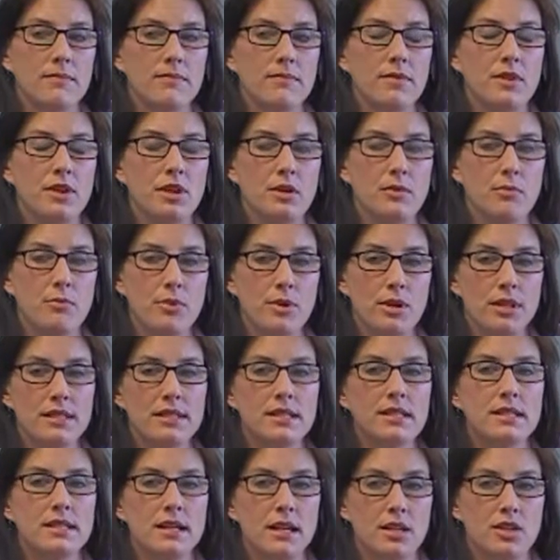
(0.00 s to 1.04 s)
their
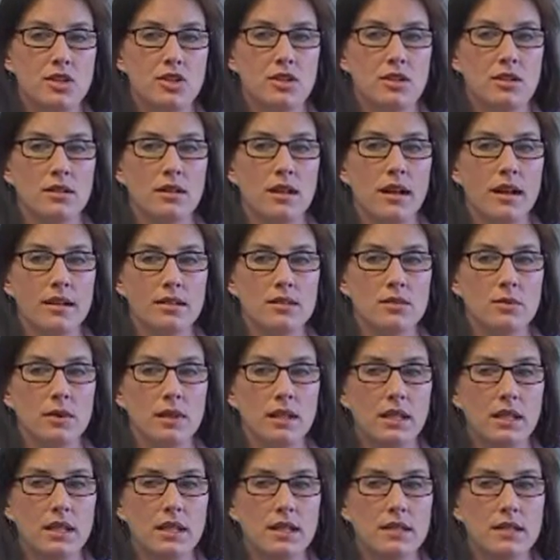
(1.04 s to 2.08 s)
presentation last
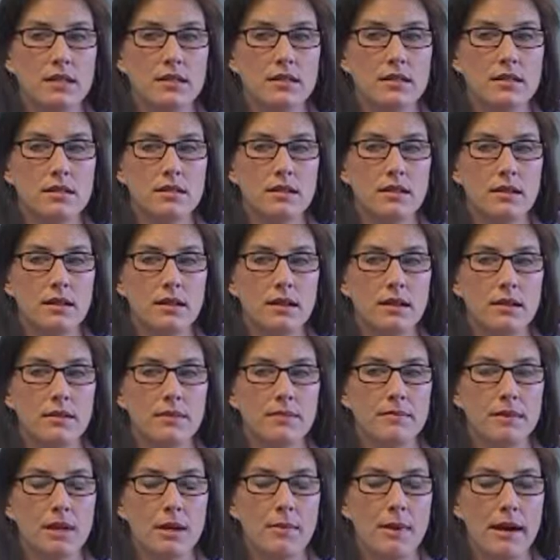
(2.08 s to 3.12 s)
weekend
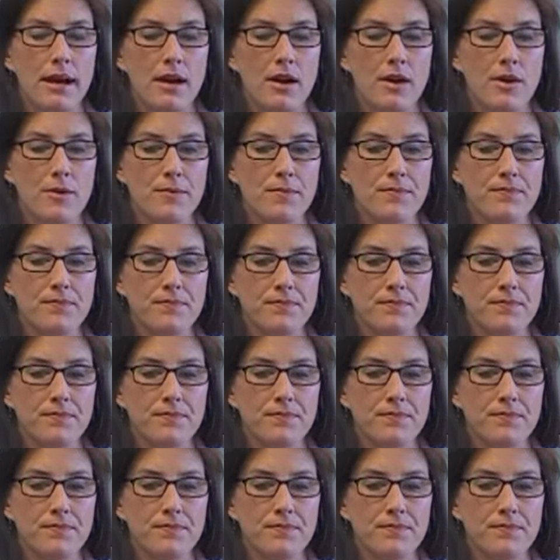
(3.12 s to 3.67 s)
about